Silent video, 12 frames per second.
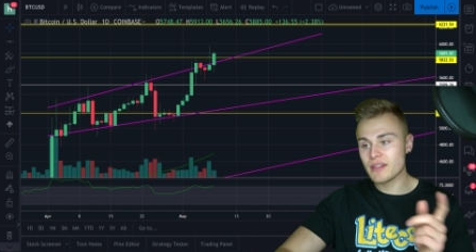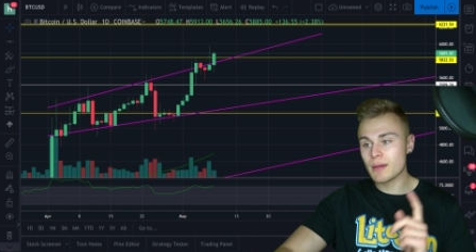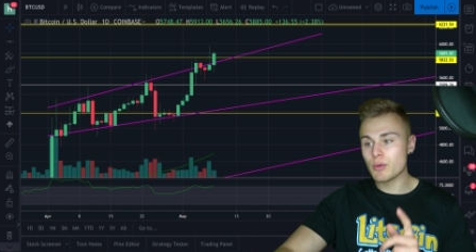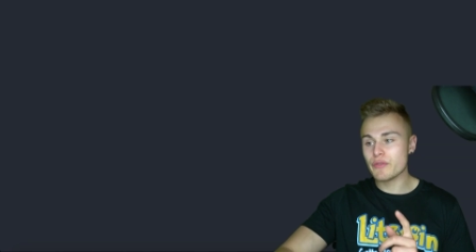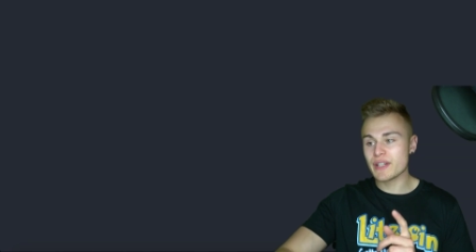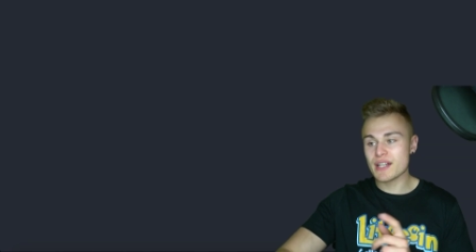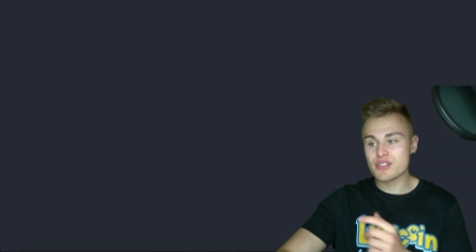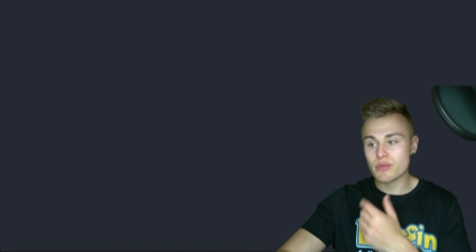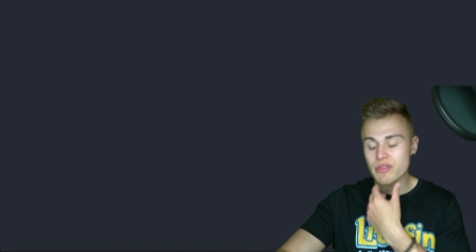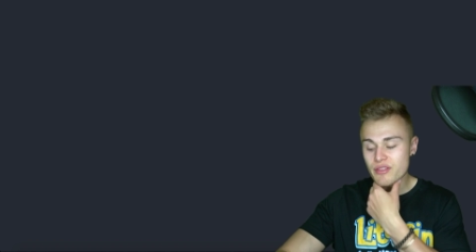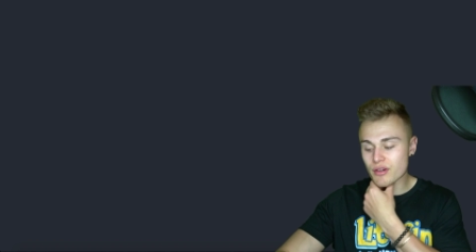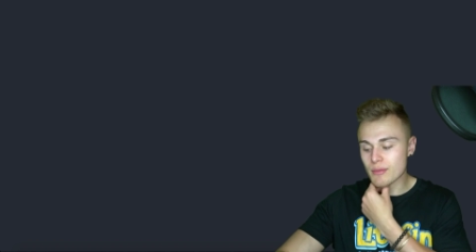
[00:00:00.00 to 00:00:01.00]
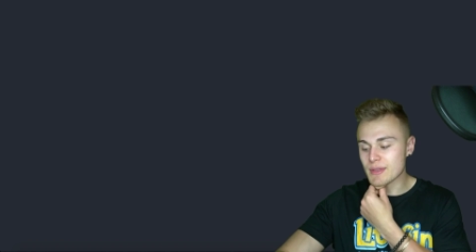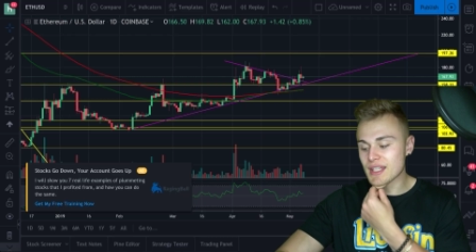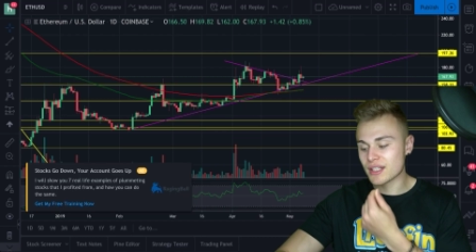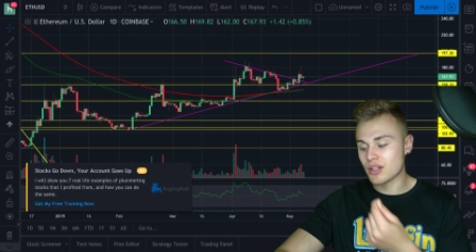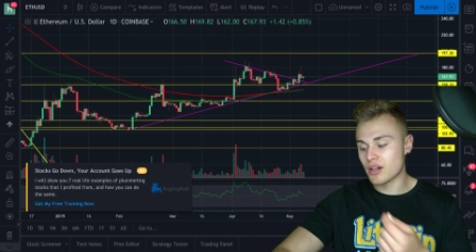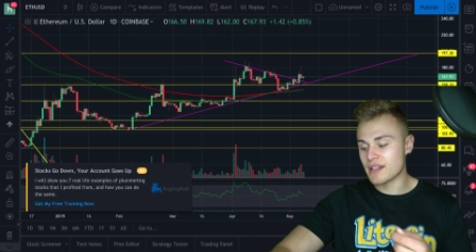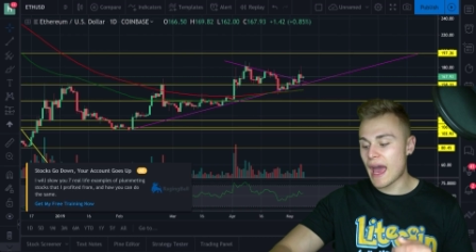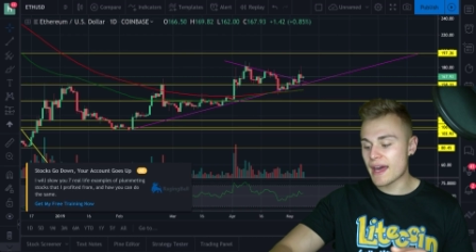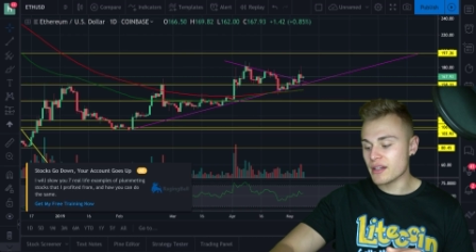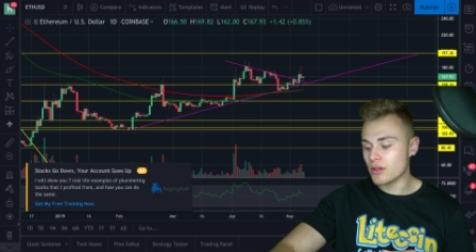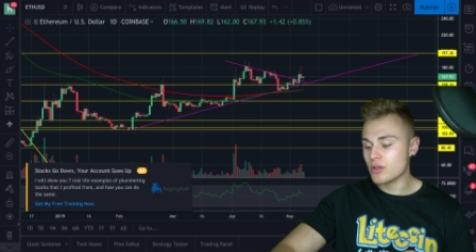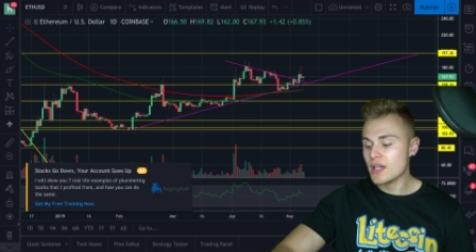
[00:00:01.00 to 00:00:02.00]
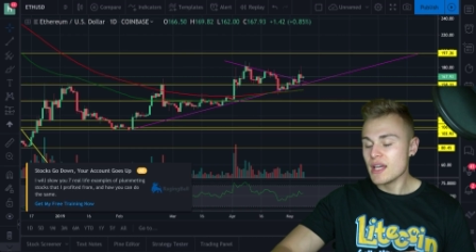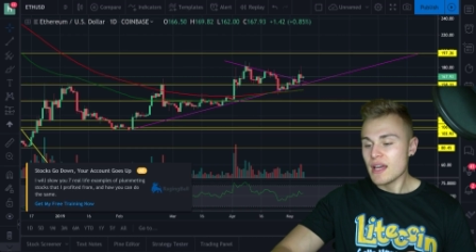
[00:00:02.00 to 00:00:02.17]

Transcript: Now moving on to Ethereum and then Cardano.